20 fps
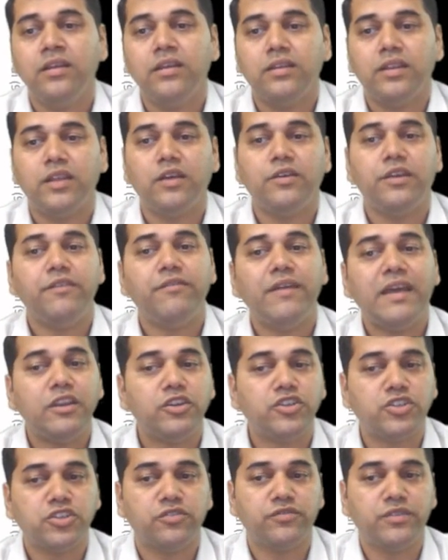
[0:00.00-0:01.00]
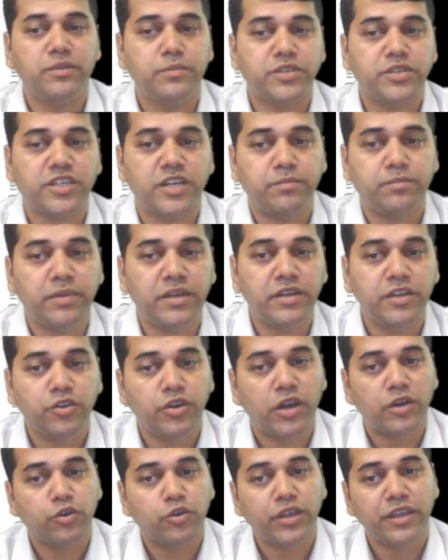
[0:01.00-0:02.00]
Now, evaluation of the misstatement, you
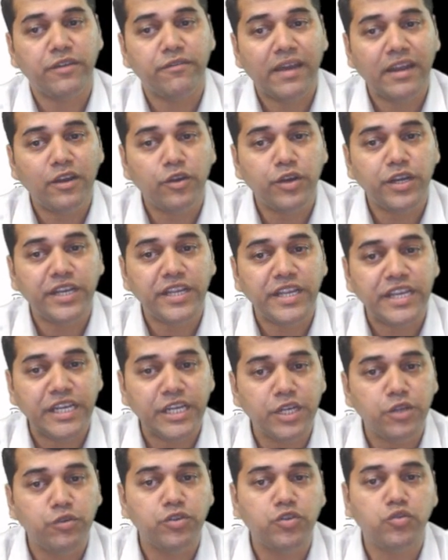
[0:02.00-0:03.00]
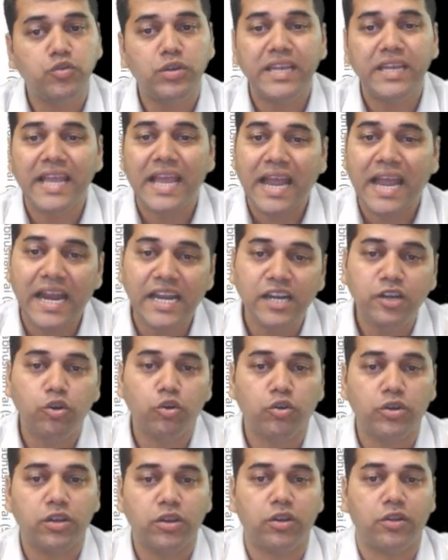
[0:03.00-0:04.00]
have to evaluate individually and
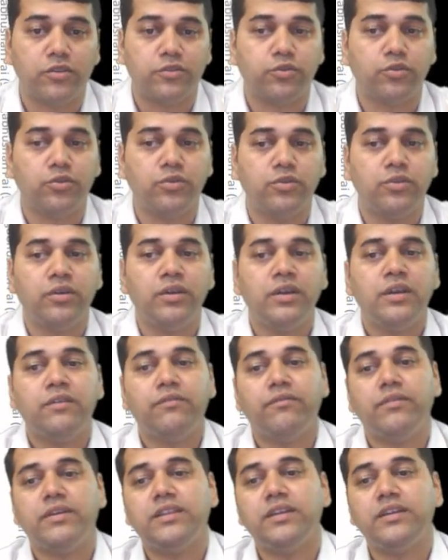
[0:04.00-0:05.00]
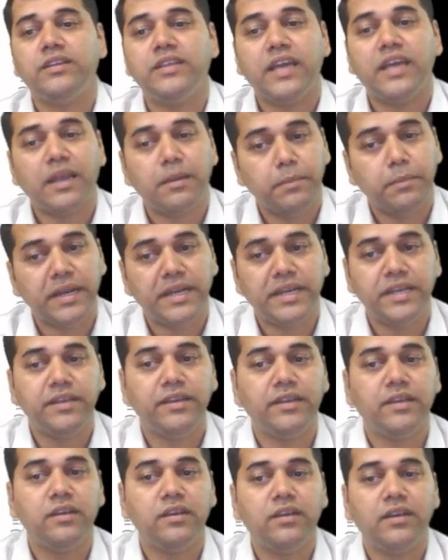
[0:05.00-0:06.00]
total also whether they are
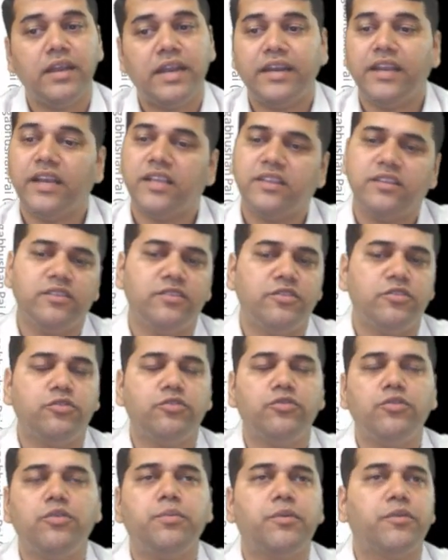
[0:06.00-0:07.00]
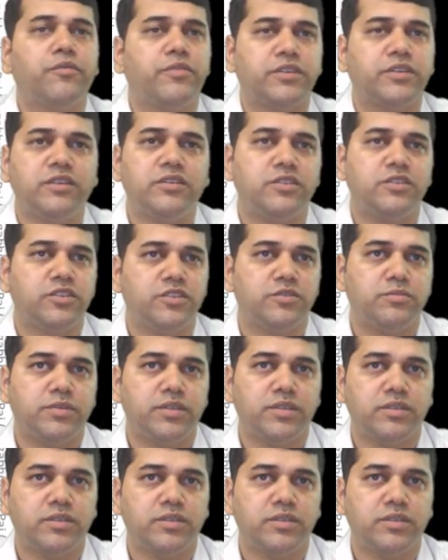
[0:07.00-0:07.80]
material and access your professional judgment.